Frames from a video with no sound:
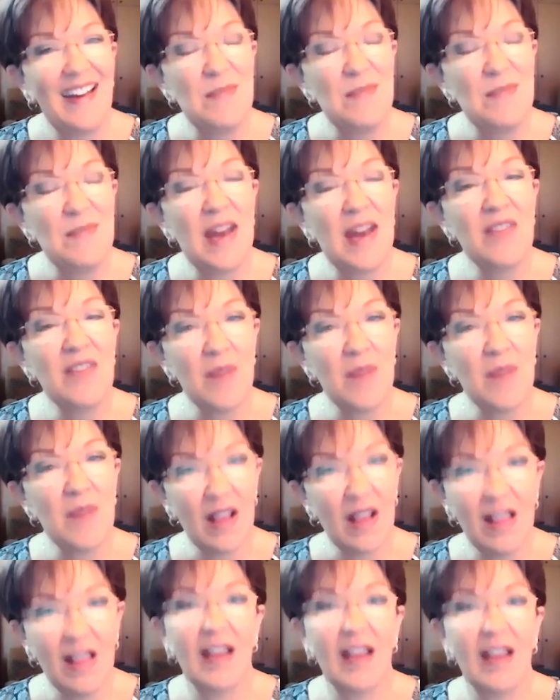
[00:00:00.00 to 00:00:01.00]
Many of my
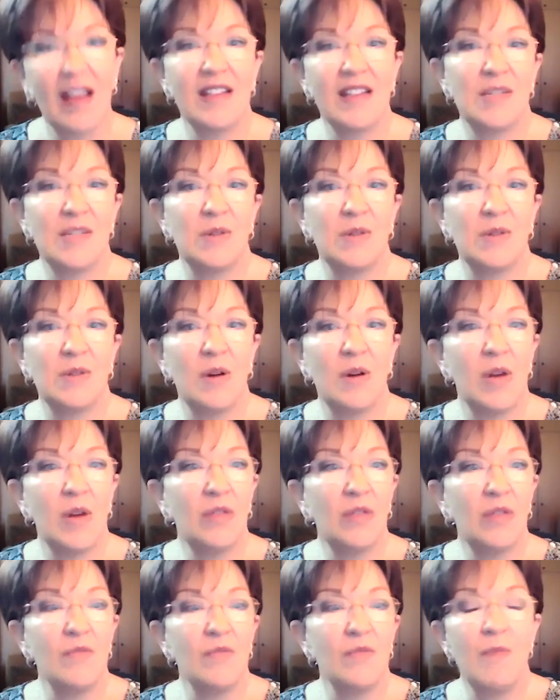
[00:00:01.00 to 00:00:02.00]
clients who are
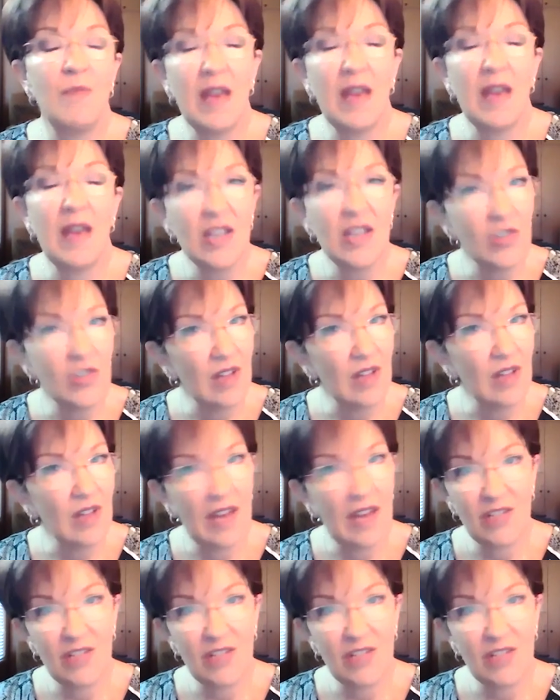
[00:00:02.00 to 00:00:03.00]
going through major
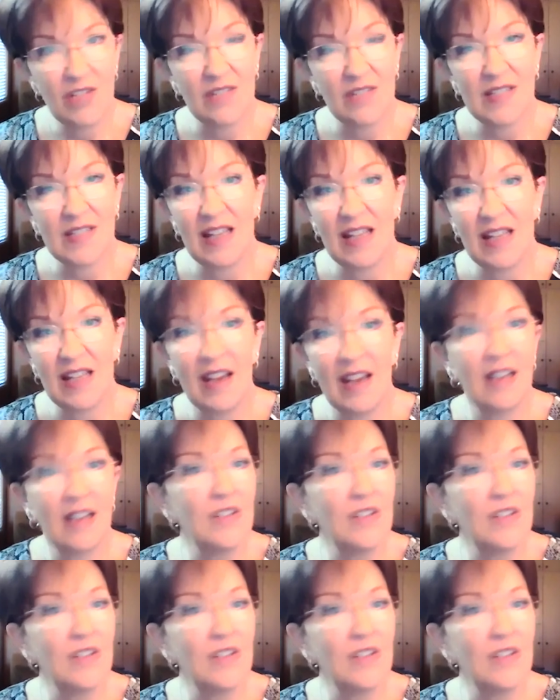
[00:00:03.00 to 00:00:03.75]
life shifts like